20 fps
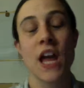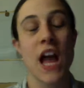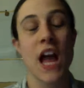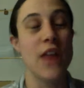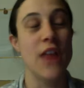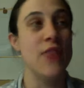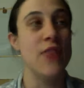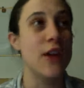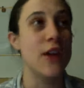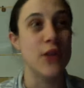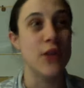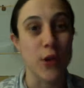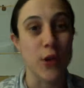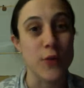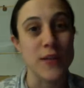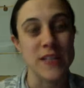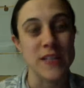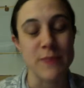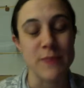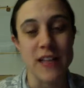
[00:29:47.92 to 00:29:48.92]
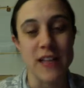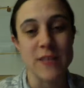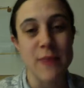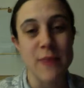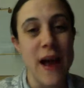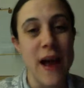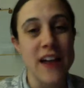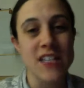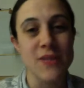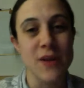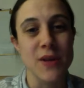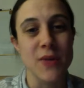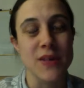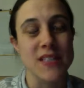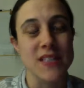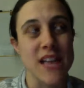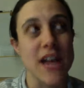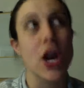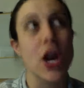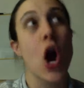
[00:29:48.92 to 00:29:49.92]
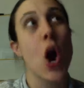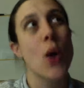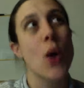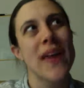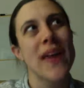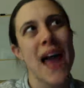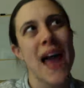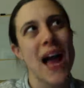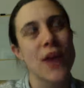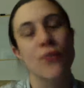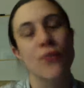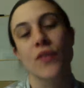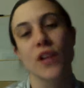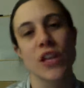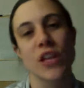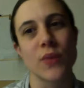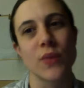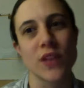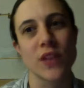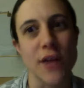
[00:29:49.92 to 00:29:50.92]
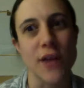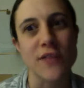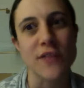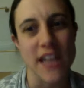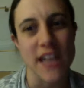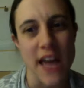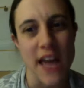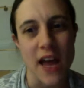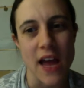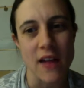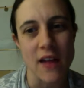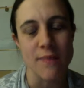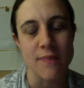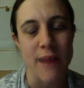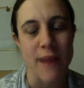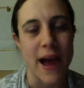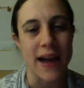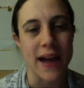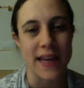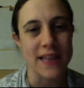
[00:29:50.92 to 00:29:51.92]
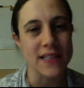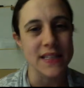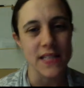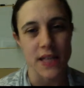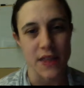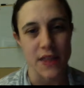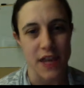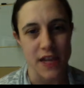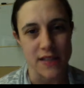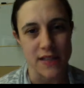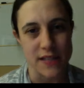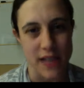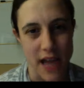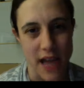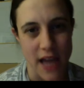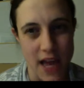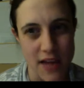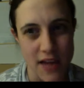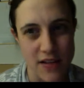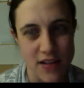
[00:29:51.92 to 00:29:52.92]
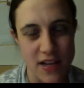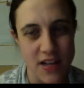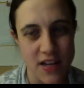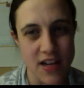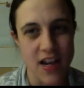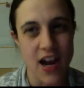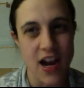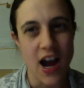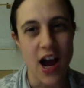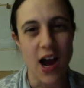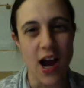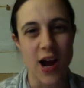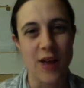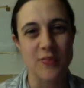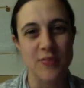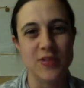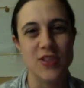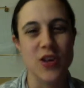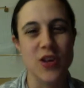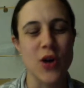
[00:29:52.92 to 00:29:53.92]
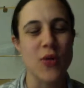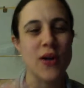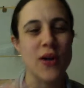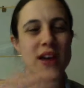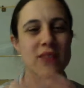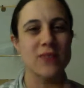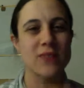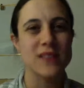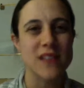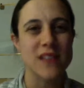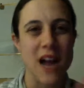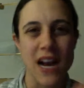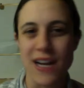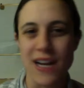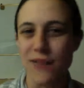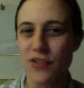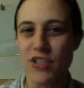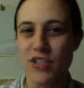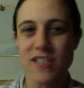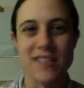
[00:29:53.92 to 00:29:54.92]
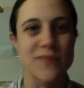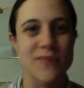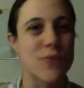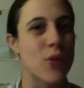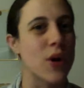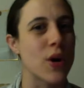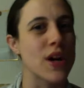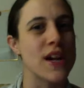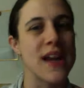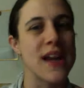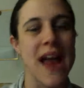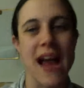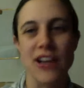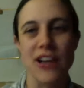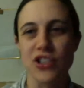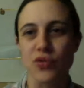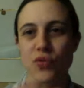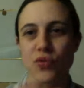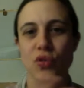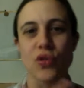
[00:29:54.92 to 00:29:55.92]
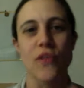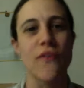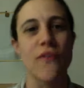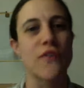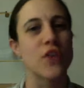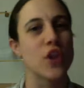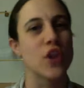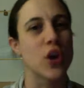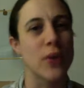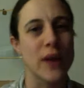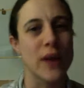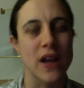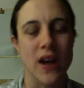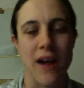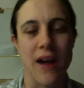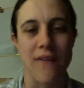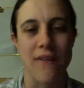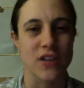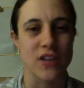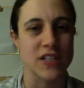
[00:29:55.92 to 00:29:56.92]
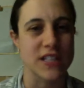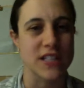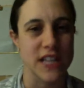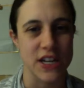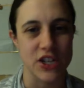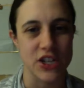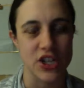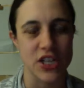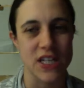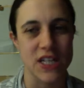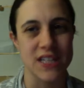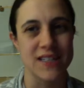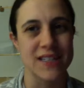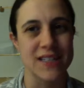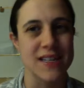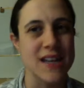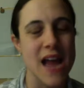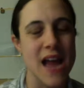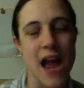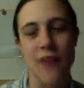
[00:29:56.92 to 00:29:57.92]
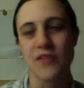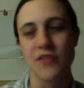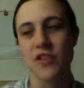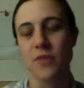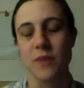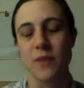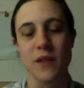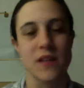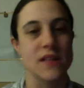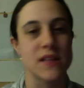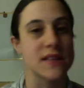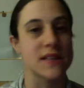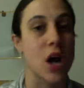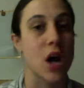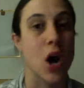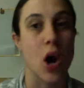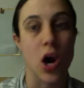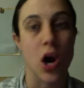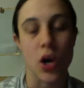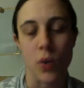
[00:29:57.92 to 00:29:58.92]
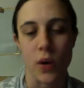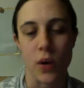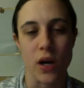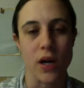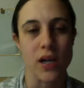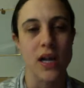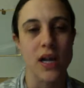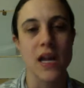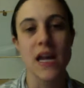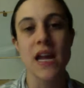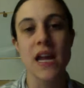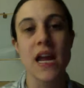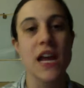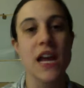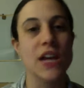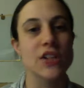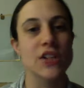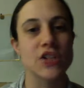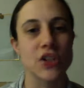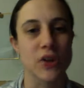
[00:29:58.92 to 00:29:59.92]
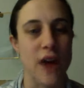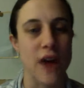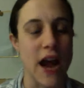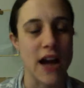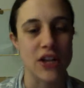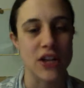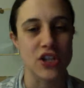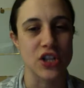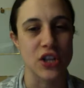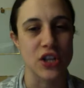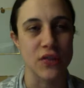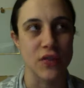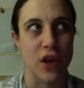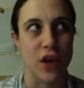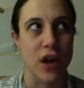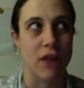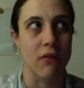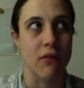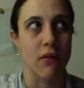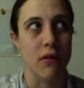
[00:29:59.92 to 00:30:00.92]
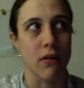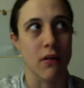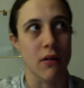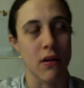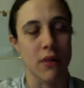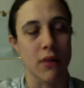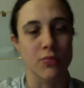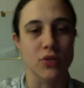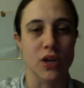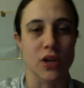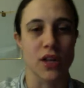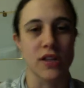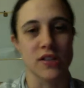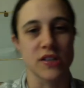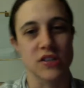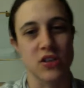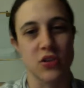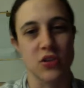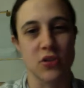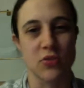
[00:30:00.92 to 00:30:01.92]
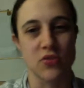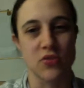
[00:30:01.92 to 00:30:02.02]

And then her response back to me was like, oh yeah, I really would love to get back into things again. So it was kind of just a more natural flowing conversation and didn't have to be this awkward interaction of like, I'm trying to sell you